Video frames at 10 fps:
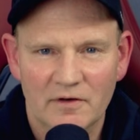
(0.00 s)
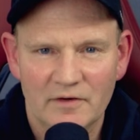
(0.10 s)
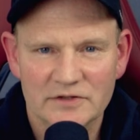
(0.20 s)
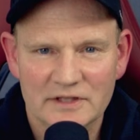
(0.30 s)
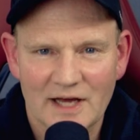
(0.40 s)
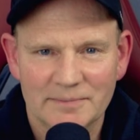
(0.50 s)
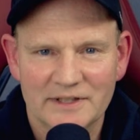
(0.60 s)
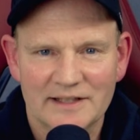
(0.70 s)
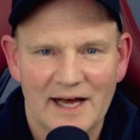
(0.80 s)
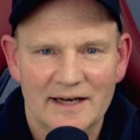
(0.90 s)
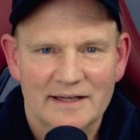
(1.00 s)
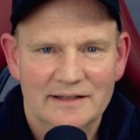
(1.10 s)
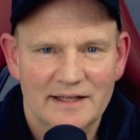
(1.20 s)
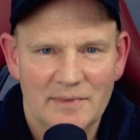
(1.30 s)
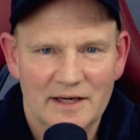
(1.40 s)
Volvo's adopted that.
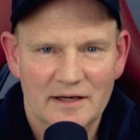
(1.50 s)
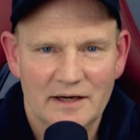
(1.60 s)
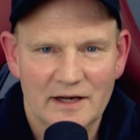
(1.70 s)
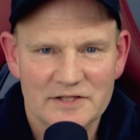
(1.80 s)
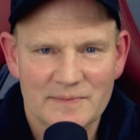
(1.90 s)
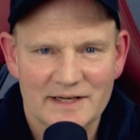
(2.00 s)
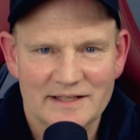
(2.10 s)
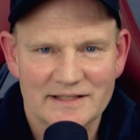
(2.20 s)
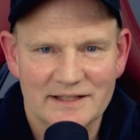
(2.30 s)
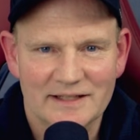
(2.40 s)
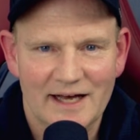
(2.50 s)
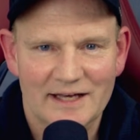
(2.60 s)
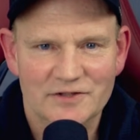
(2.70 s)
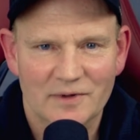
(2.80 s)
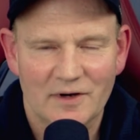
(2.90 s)
They made an announcement at
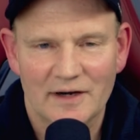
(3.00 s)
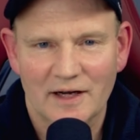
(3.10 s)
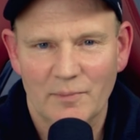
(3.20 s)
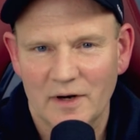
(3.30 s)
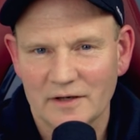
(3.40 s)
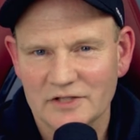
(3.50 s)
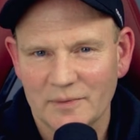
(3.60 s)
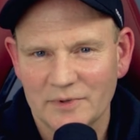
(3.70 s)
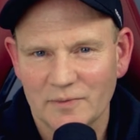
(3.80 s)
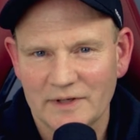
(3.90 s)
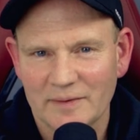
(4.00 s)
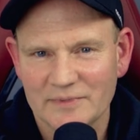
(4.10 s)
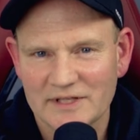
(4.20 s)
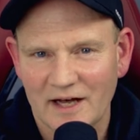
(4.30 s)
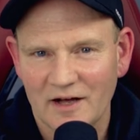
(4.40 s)
CES regarding a partnership between
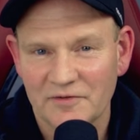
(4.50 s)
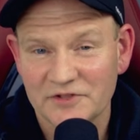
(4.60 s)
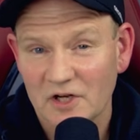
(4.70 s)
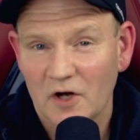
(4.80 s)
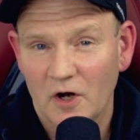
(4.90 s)
themselves,